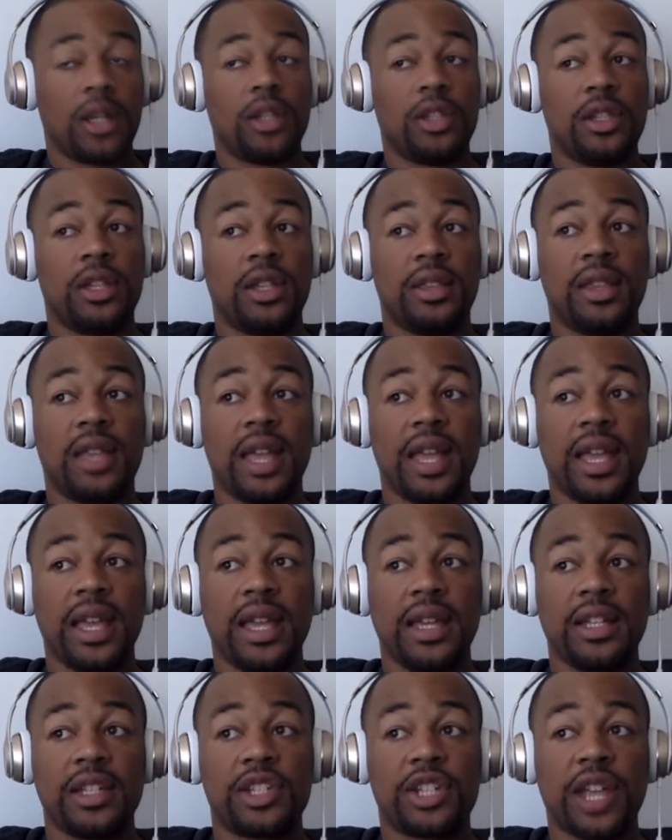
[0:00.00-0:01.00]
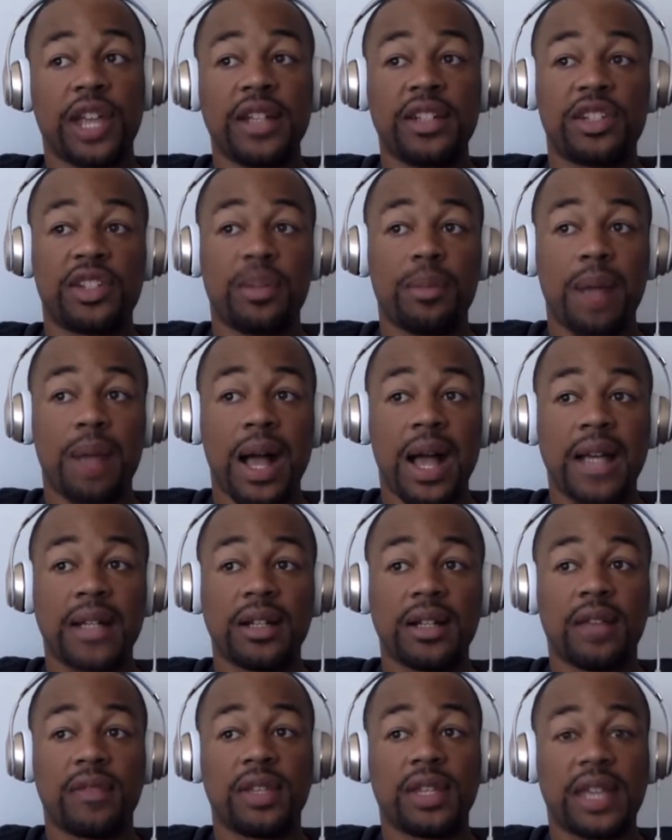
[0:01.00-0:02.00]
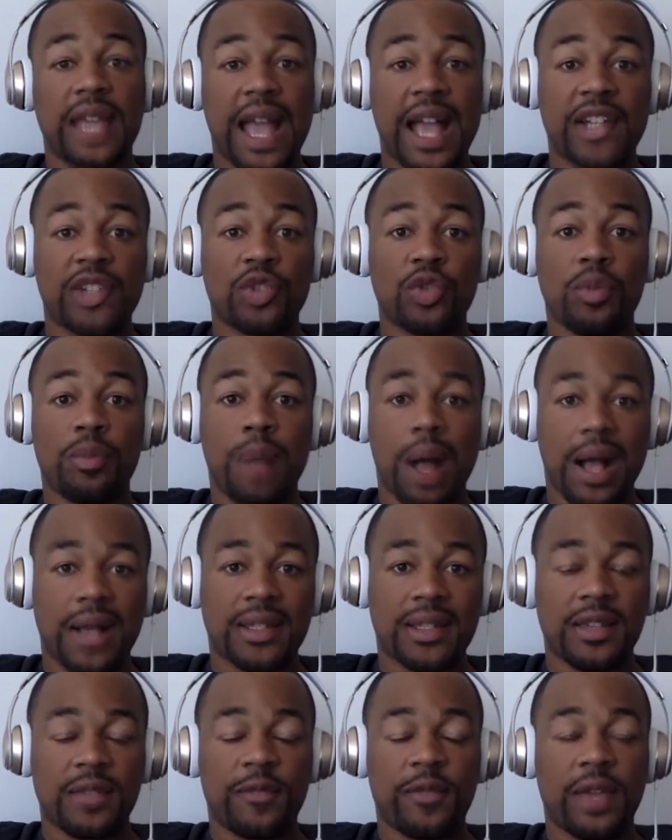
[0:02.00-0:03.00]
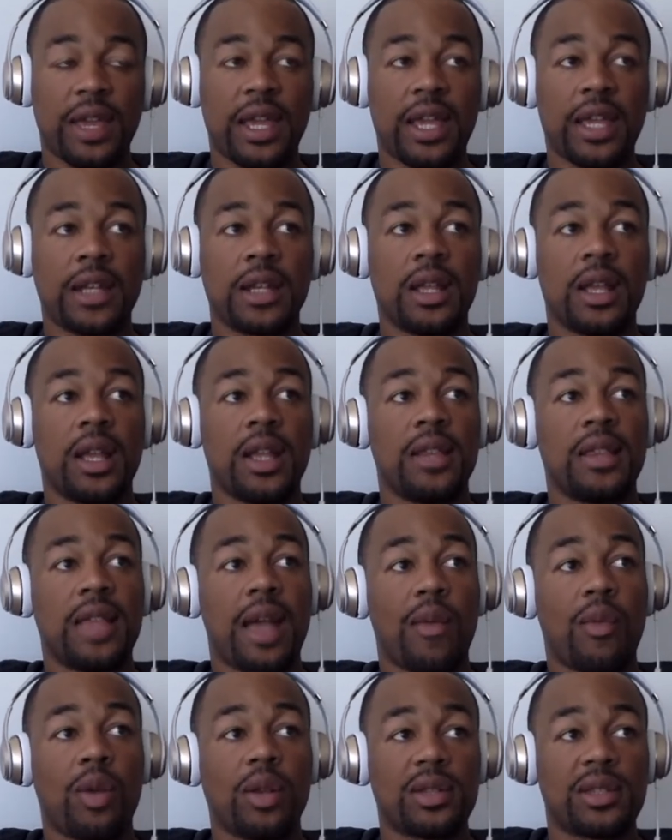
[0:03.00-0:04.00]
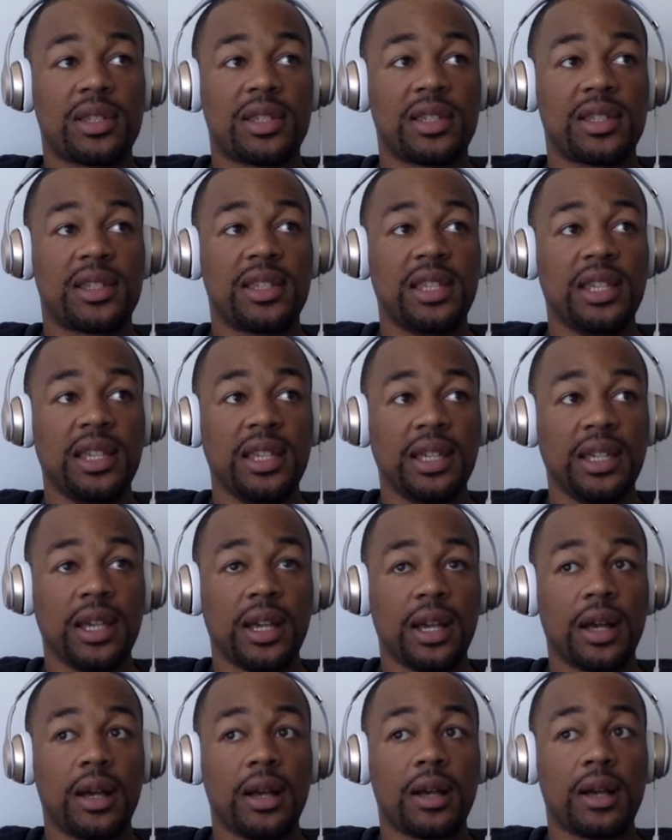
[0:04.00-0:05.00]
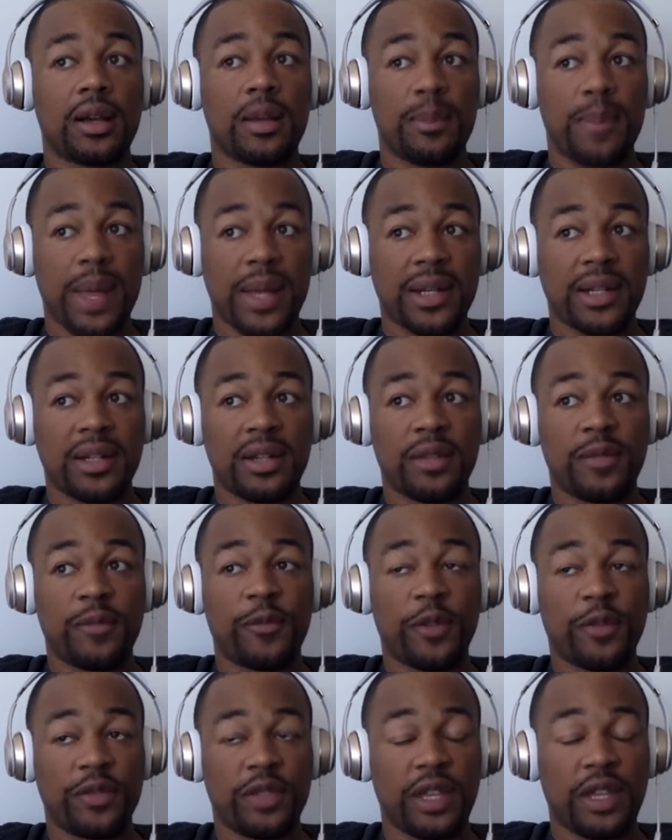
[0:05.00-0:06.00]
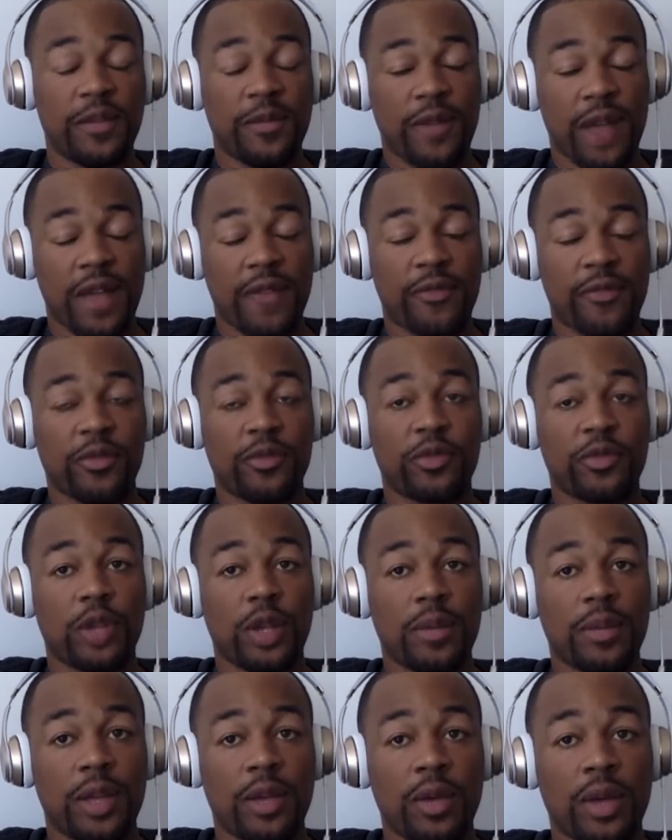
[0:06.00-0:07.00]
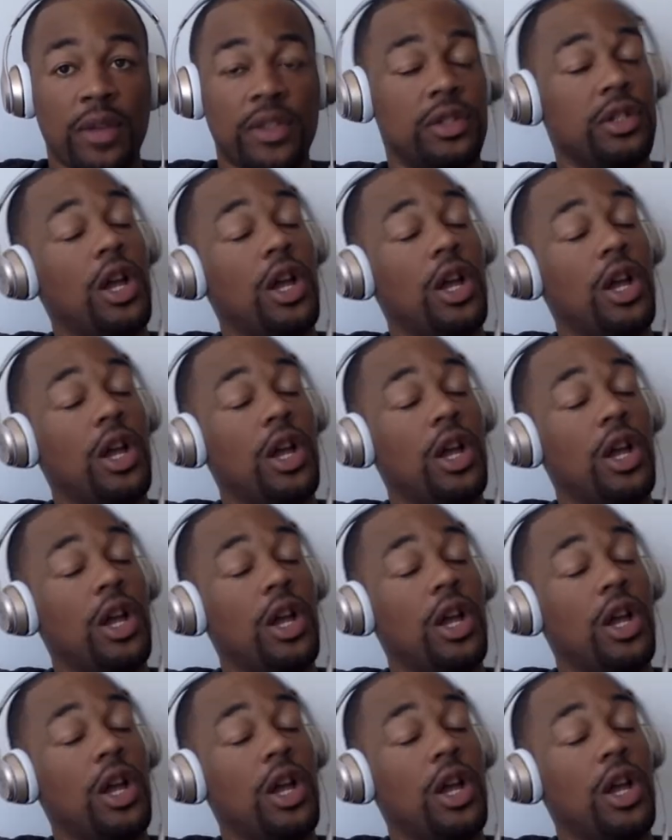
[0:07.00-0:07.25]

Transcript: Did they change the mind of the casual boxing fan that wants to see a competitive fiftieth fight from Floyd Mayweather?